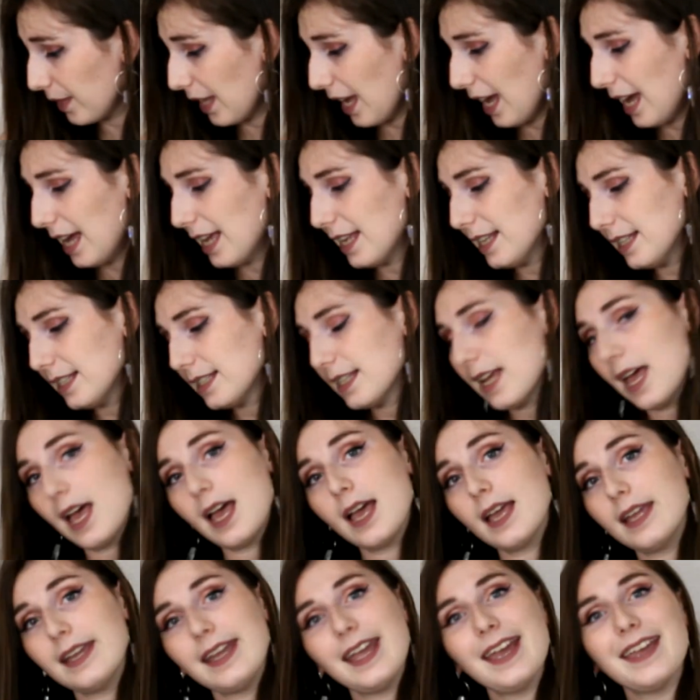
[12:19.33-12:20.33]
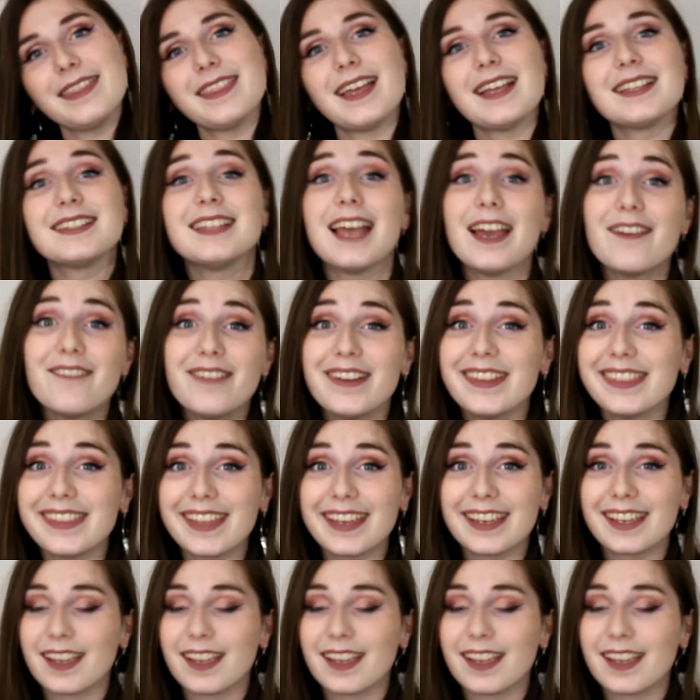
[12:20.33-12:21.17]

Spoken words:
And yeah, that's everything.